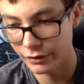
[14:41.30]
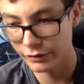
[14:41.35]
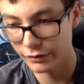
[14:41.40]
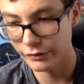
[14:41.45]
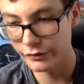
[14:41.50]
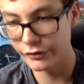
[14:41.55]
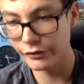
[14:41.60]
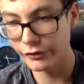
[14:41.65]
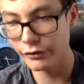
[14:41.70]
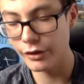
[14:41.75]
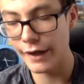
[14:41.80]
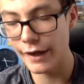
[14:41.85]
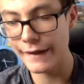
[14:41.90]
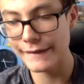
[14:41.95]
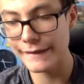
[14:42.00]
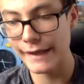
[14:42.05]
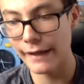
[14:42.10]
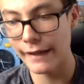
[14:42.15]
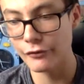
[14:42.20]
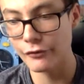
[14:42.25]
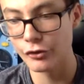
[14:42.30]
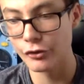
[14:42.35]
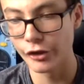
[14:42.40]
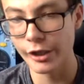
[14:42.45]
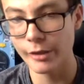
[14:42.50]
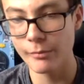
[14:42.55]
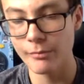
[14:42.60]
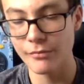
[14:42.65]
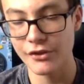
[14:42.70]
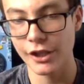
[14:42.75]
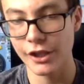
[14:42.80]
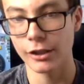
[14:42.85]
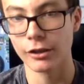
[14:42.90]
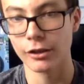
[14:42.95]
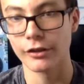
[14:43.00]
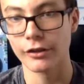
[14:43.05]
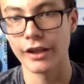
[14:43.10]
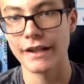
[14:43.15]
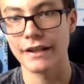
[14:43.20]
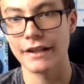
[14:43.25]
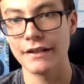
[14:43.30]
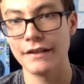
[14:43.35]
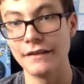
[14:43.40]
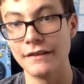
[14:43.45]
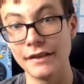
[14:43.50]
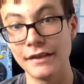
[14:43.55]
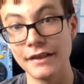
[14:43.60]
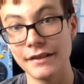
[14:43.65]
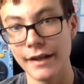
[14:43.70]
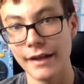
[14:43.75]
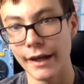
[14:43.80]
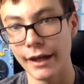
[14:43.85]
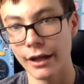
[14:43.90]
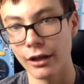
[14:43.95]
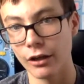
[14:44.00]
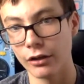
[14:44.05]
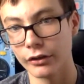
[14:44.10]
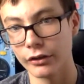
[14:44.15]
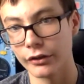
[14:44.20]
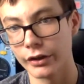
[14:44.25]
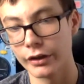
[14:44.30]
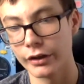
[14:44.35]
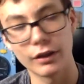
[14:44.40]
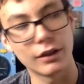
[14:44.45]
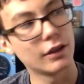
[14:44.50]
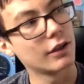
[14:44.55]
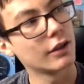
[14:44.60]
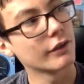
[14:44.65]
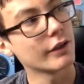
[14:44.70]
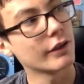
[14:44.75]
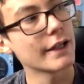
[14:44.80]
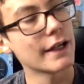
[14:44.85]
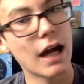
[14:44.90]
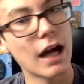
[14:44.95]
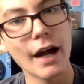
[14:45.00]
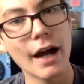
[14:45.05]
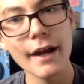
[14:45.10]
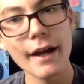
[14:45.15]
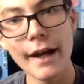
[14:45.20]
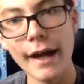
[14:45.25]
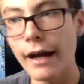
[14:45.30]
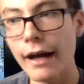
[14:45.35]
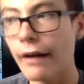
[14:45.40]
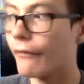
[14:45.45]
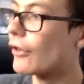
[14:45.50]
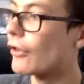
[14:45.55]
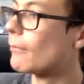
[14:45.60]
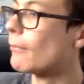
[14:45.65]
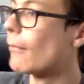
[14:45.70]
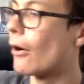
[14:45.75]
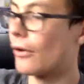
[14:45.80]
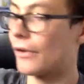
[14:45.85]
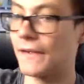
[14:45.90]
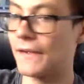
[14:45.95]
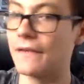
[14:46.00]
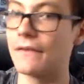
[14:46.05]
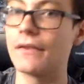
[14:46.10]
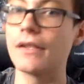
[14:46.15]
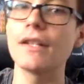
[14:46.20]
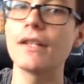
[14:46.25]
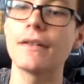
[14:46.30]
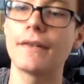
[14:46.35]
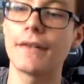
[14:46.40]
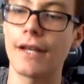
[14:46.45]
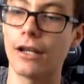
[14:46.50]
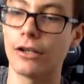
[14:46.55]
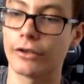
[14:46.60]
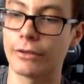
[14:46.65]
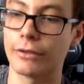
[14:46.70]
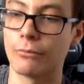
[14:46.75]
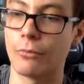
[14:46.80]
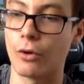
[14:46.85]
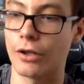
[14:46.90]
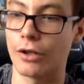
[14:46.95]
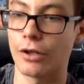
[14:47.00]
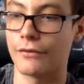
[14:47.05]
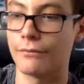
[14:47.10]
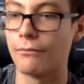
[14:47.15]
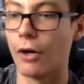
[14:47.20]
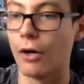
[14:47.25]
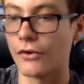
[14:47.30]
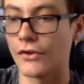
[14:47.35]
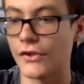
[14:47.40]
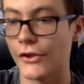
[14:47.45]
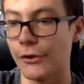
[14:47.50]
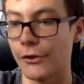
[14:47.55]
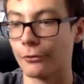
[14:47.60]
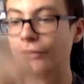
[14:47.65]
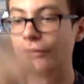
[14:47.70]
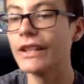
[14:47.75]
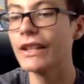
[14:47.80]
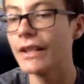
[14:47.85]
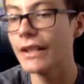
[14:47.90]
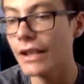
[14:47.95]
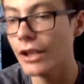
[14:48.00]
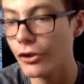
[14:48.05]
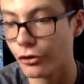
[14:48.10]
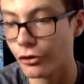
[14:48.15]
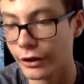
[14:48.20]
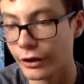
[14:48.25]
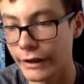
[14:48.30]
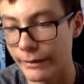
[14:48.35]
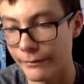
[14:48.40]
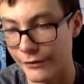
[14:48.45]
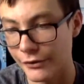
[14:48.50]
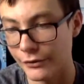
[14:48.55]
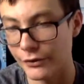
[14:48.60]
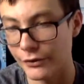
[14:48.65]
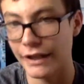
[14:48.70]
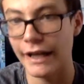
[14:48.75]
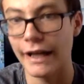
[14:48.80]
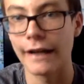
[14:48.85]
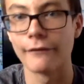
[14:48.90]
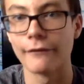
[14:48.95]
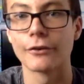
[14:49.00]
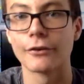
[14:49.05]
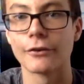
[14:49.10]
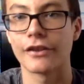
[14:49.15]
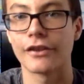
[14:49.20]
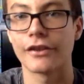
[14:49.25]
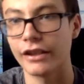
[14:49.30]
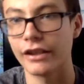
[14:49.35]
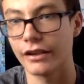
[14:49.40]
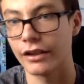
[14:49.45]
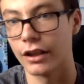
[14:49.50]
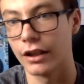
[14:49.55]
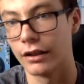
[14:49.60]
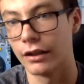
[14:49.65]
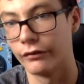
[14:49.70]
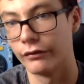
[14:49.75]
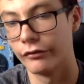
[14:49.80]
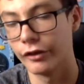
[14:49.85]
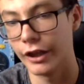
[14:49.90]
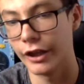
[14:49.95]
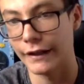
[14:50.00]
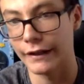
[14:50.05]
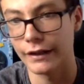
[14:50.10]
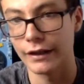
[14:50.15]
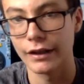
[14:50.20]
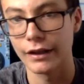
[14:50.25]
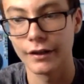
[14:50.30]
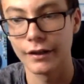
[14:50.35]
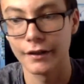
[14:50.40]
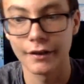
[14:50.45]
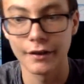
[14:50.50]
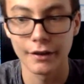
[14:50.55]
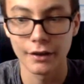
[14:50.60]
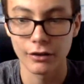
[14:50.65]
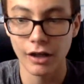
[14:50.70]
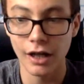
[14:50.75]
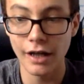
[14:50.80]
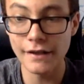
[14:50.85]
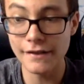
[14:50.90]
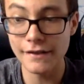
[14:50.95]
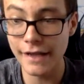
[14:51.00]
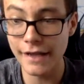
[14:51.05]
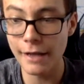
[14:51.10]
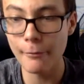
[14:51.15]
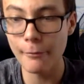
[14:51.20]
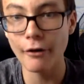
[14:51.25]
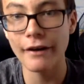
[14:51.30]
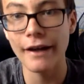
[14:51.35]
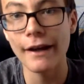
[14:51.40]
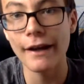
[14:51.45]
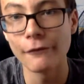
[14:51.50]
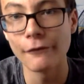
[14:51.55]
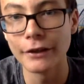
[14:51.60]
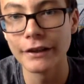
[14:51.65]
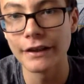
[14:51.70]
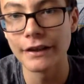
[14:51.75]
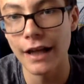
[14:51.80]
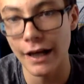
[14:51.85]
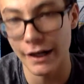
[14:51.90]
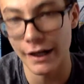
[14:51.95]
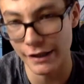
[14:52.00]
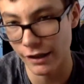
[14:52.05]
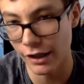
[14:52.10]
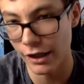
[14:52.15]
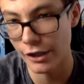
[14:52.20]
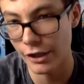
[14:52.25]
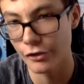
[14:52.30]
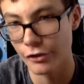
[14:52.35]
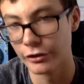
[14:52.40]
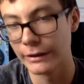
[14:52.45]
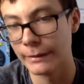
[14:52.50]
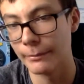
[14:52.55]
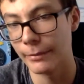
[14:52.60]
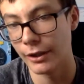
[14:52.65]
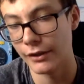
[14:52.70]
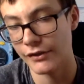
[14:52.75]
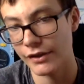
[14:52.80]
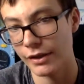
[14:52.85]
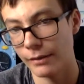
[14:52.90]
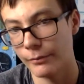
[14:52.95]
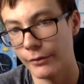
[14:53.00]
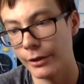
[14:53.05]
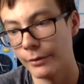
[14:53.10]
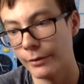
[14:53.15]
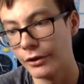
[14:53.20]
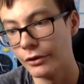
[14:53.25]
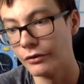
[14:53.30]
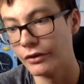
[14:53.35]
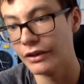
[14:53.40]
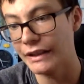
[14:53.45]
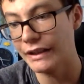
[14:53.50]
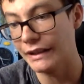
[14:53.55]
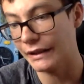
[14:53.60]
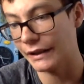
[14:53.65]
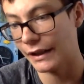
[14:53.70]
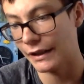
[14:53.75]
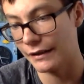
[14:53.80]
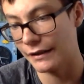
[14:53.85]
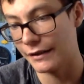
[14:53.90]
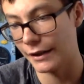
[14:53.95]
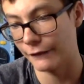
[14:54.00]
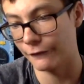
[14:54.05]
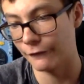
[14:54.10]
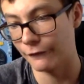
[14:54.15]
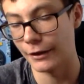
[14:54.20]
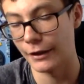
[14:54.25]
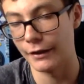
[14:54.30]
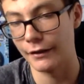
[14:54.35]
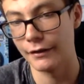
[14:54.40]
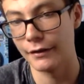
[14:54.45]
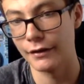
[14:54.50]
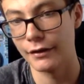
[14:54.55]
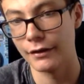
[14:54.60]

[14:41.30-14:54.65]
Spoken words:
Do you guys have dreams that are like detailed? Like I have the most detailed and most 3D dreams you could ever think of. Like I'd say about every night I dream about something unique and different.